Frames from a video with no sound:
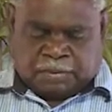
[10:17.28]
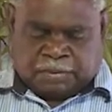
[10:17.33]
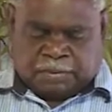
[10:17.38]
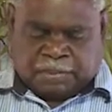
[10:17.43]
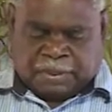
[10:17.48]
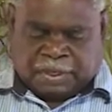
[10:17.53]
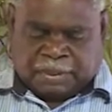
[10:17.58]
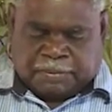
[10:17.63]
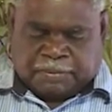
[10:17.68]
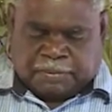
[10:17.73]

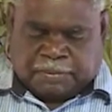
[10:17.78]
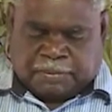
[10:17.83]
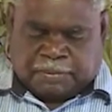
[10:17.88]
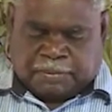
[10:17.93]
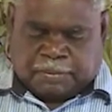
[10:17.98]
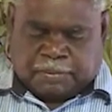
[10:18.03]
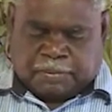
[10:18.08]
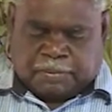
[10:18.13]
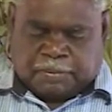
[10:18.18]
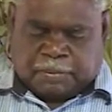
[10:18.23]
But
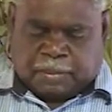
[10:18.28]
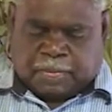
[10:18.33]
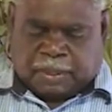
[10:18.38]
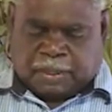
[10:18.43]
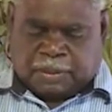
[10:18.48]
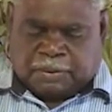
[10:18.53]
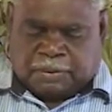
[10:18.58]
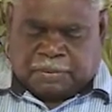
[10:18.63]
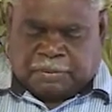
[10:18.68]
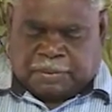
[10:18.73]

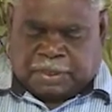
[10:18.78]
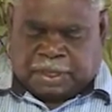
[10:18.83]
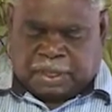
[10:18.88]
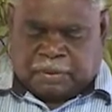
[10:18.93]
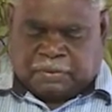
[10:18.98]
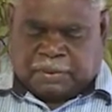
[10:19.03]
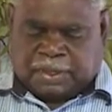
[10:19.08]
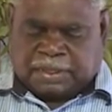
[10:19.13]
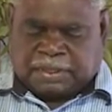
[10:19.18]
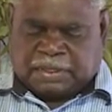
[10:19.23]
to
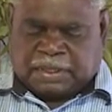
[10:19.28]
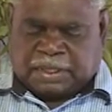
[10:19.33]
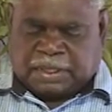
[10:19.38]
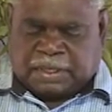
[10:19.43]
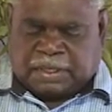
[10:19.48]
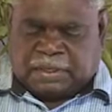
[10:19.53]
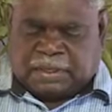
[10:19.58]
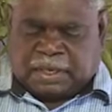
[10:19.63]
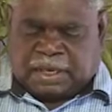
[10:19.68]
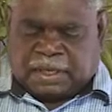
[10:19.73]
bring Western
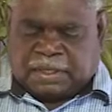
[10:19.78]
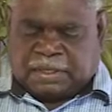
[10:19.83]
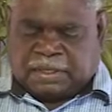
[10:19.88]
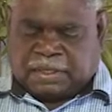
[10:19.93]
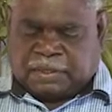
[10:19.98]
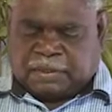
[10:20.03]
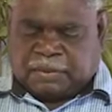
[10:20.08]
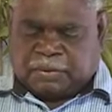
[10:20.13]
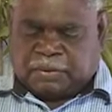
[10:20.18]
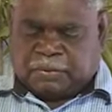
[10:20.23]

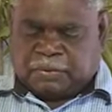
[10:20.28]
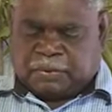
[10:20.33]
education,